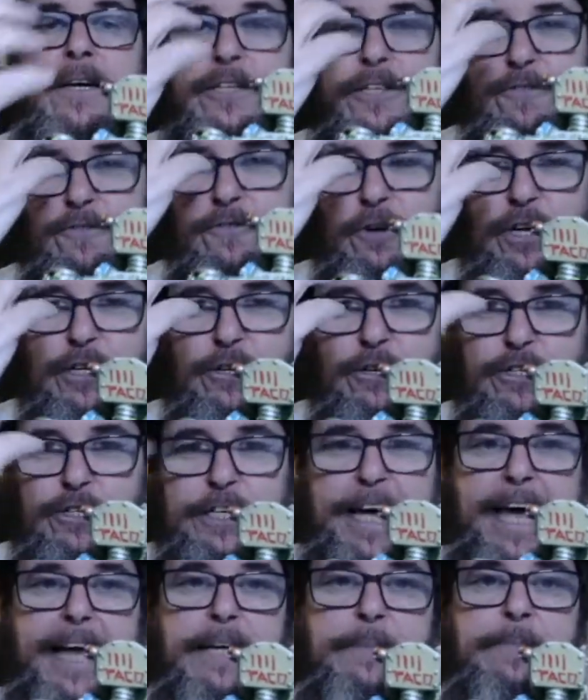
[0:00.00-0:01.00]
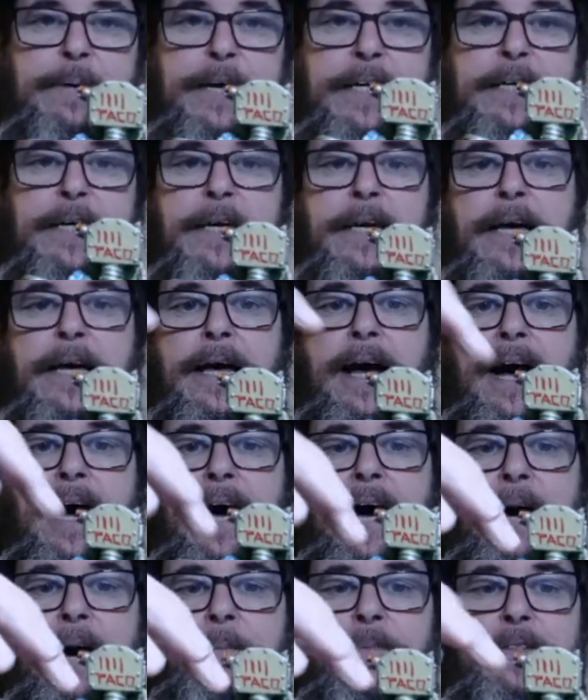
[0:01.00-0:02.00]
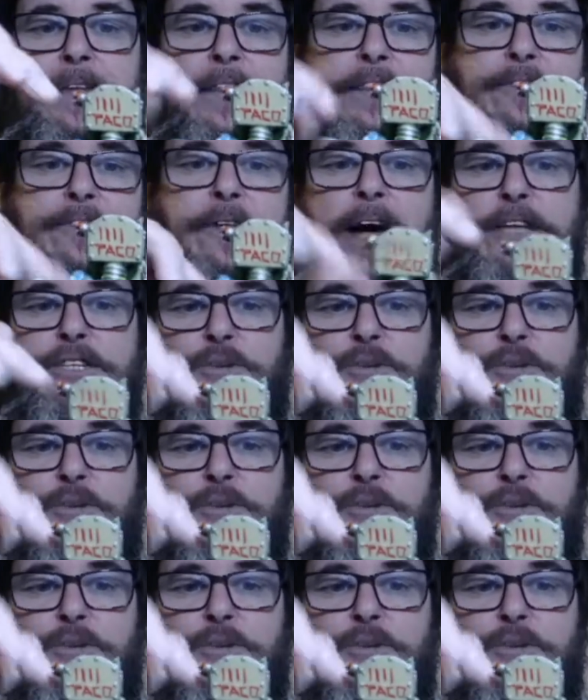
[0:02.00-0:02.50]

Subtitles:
You've got to use your head a bit. That there are